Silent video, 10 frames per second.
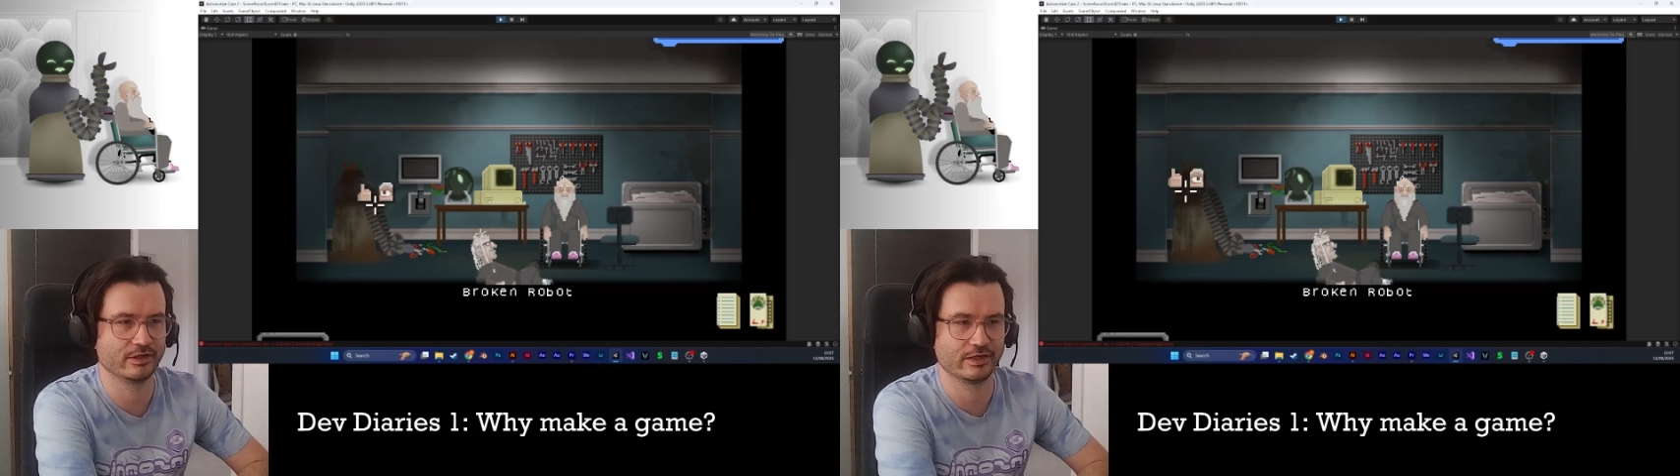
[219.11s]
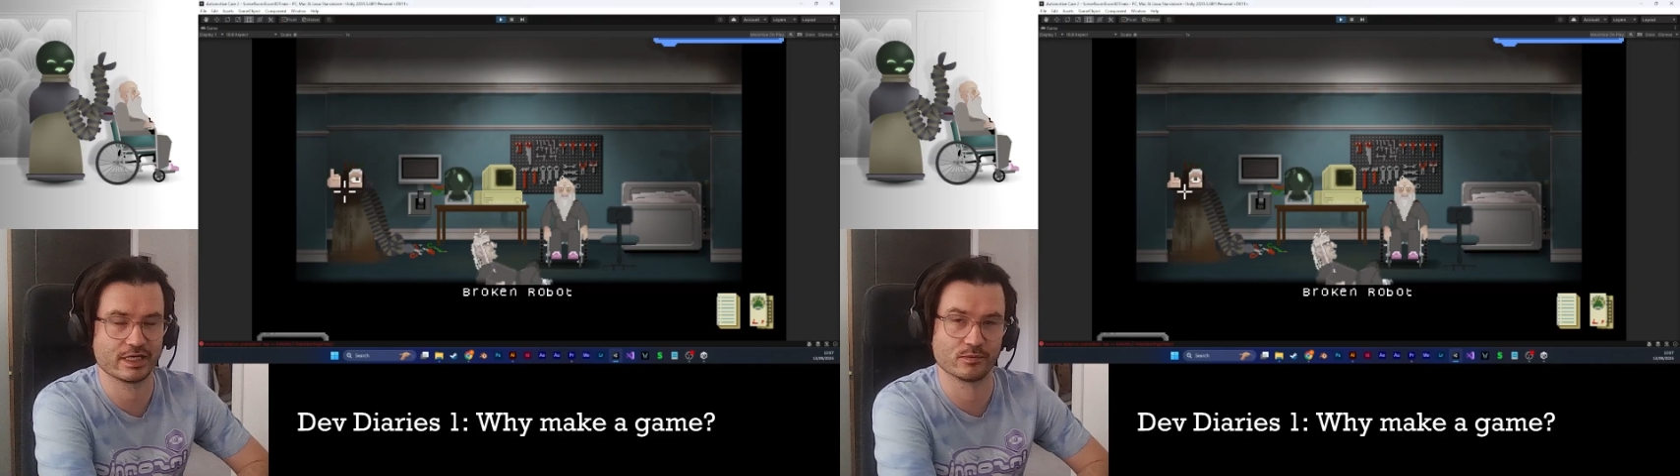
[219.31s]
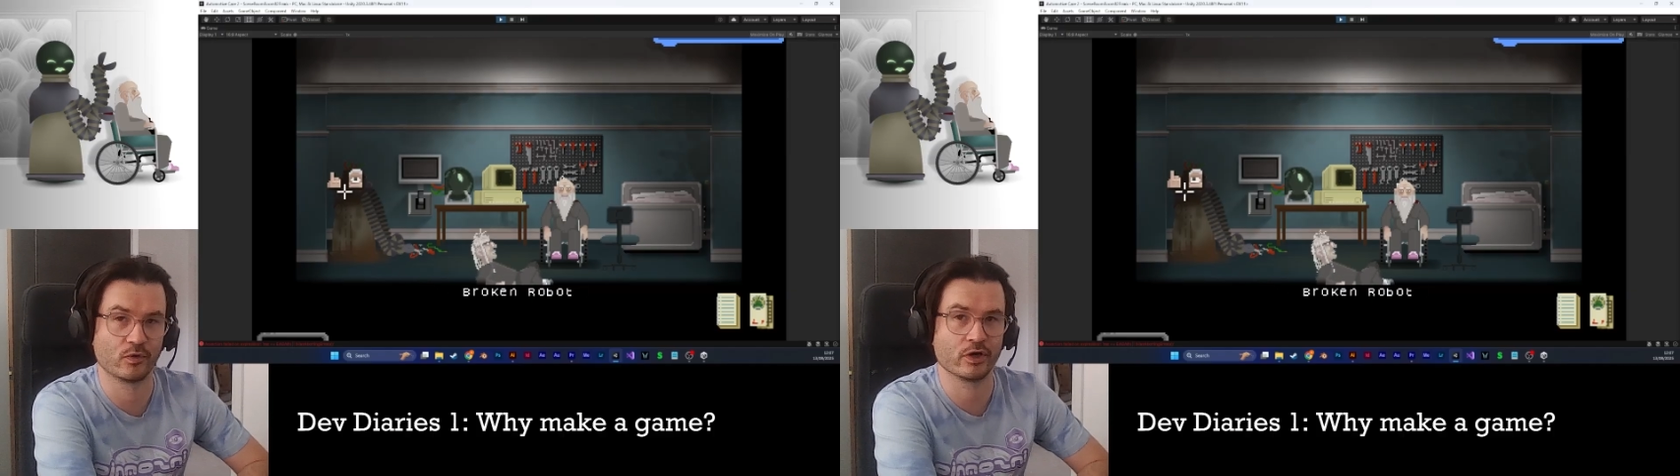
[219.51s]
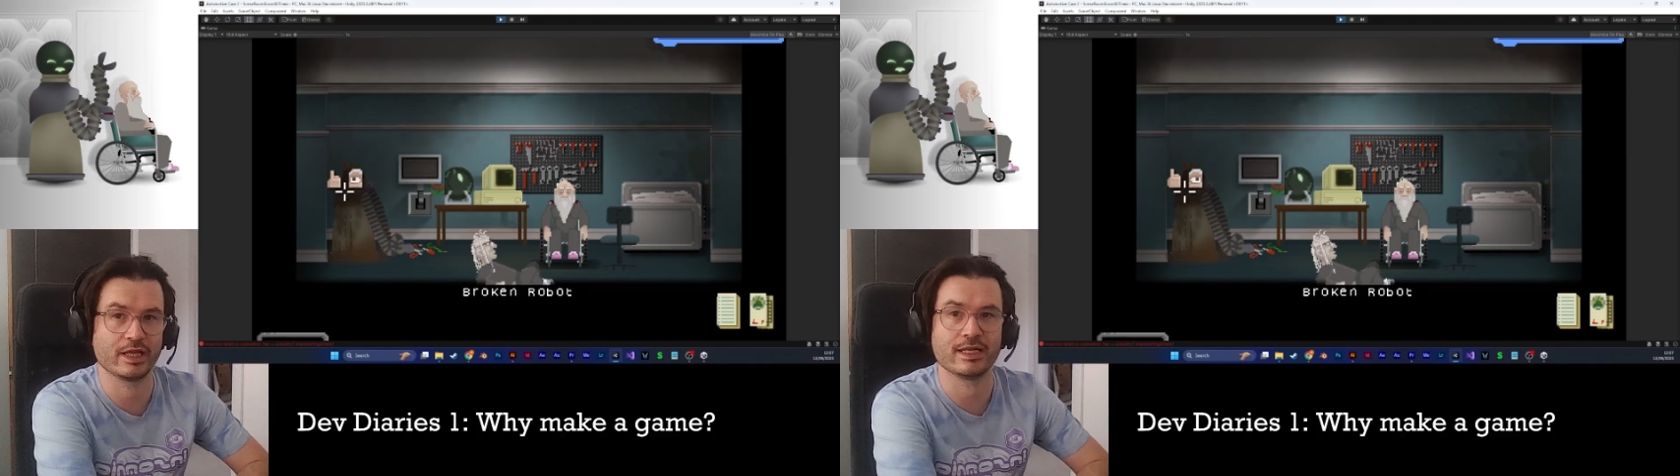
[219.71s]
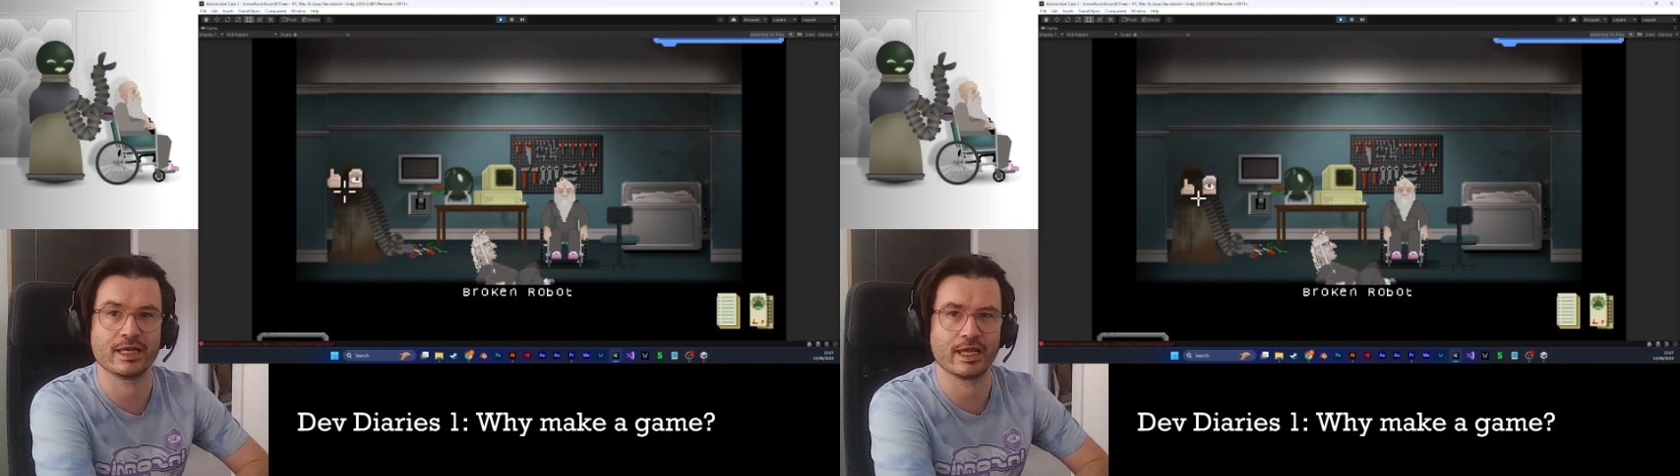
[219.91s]
there's one
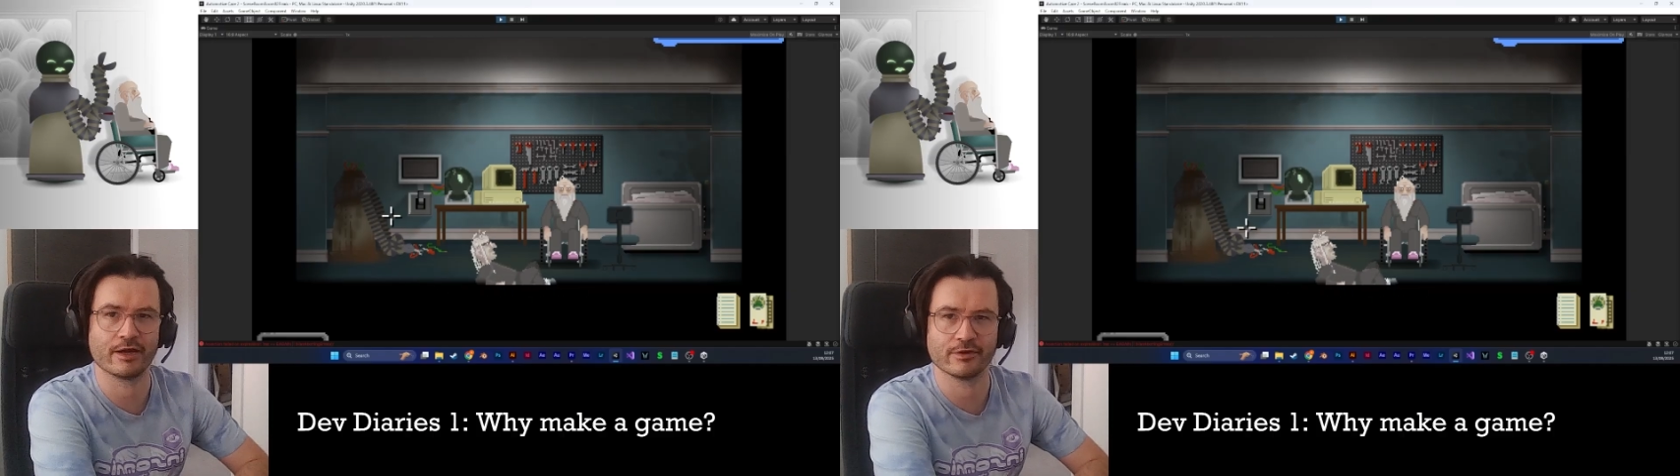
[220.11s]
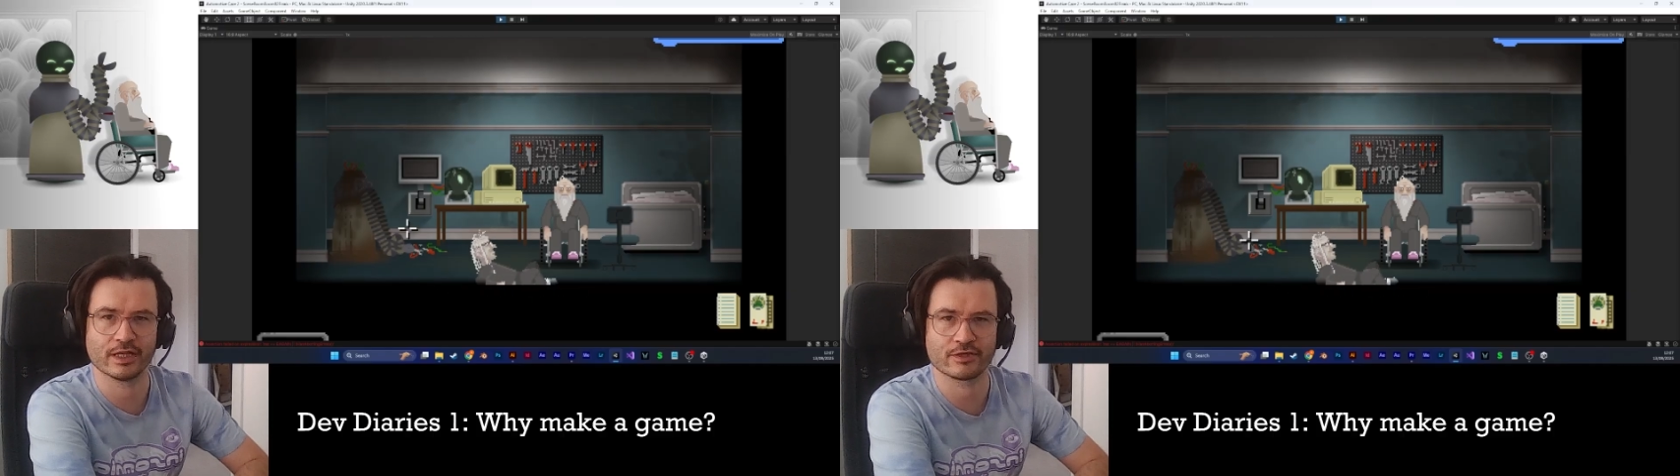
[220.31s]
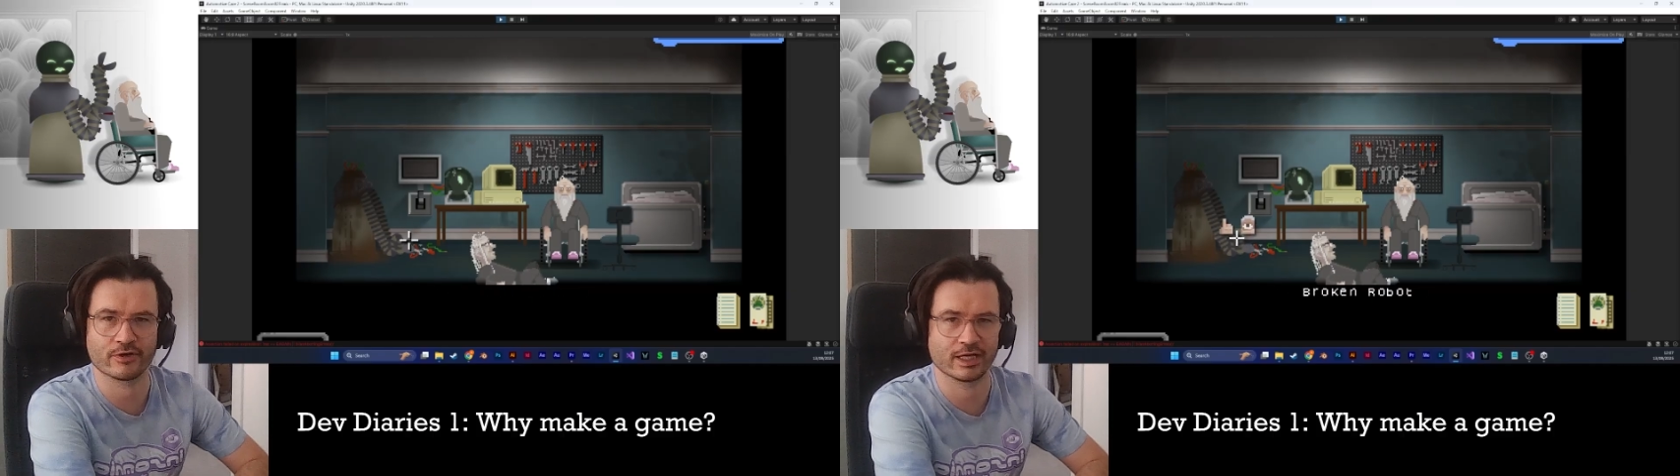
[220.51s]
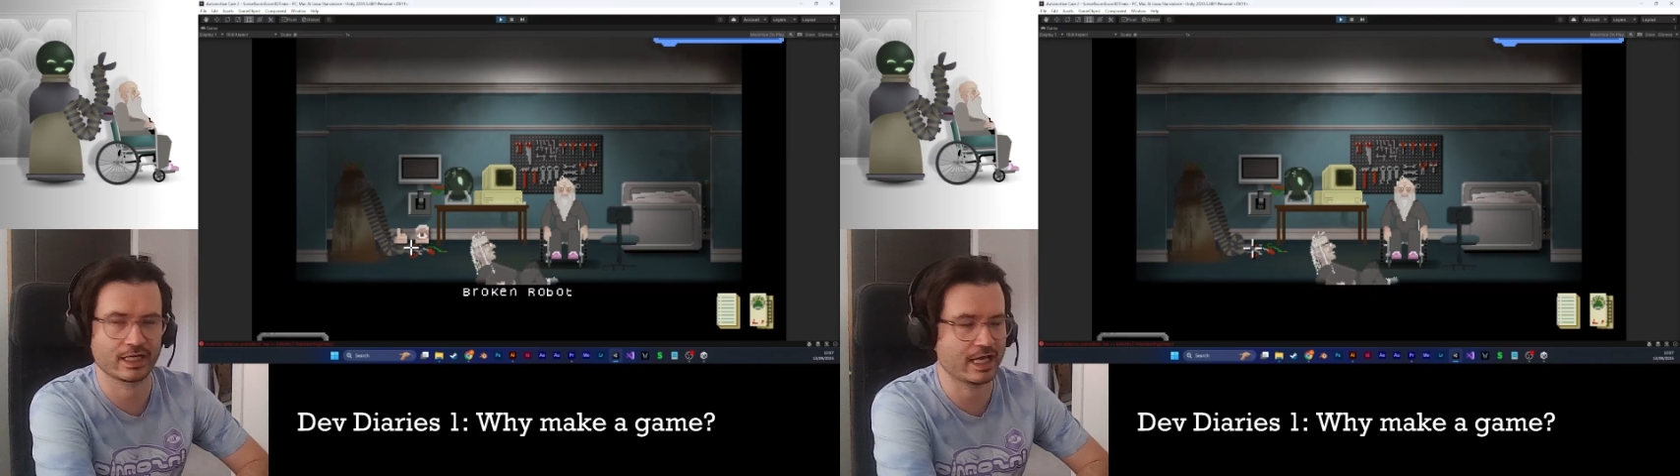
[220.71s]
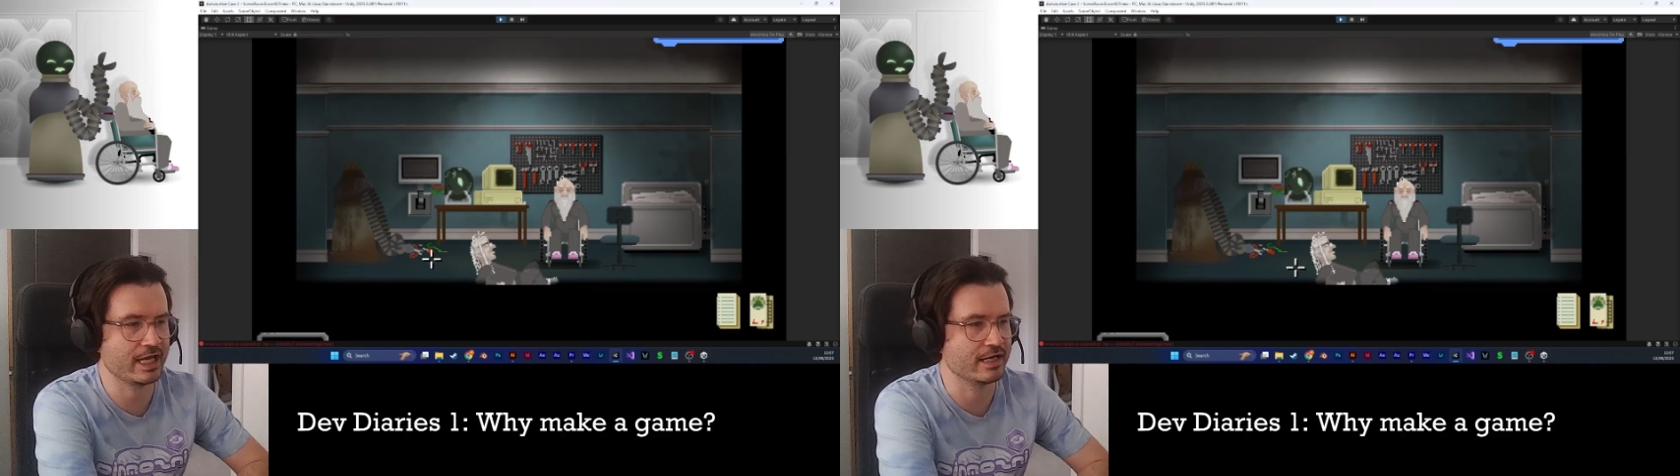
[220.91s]
in here and they're trying to
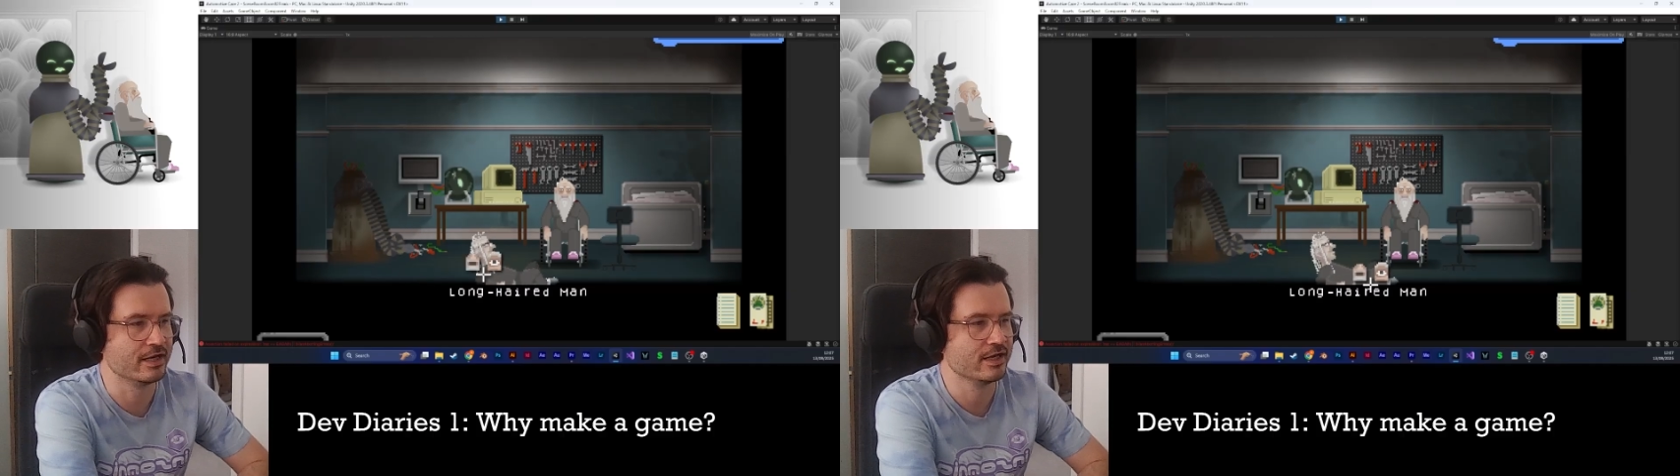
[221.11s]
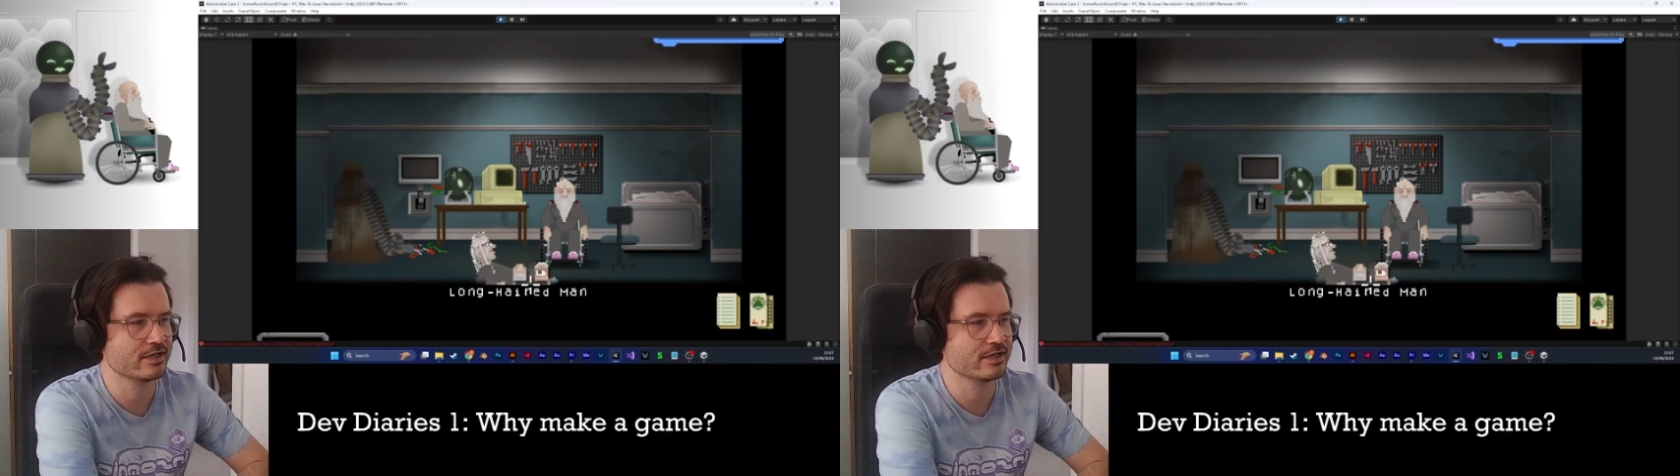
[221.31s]
get in.